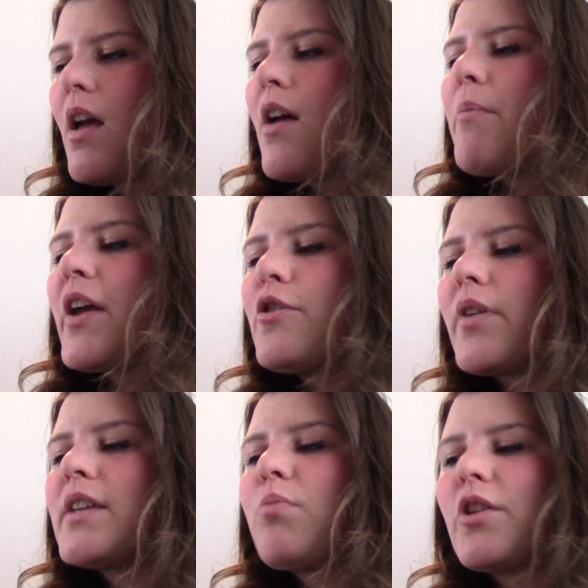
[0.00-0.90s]
by you
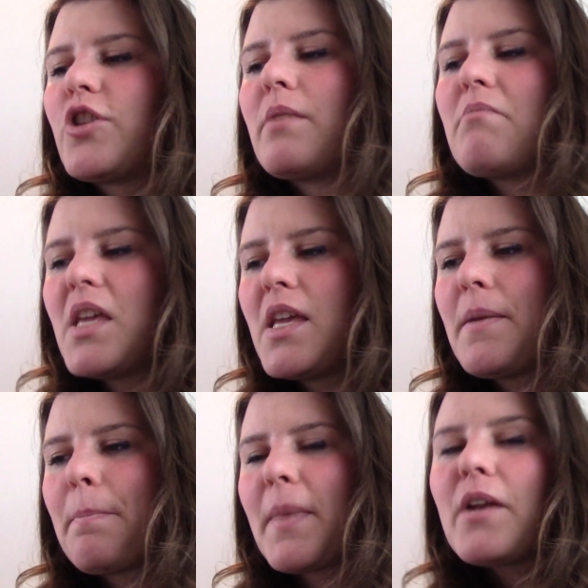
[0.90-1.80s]
guys watching
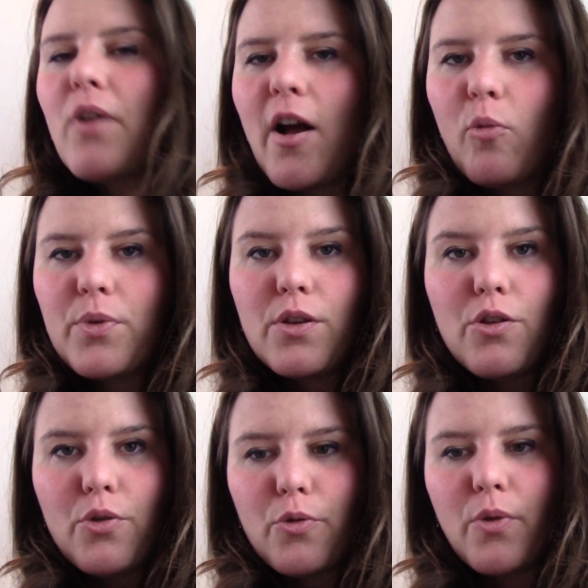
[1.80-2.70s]
me, it'll help
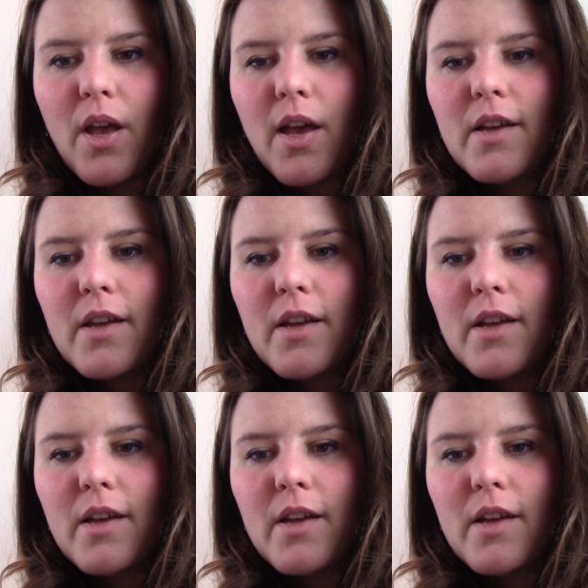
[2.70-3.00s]
you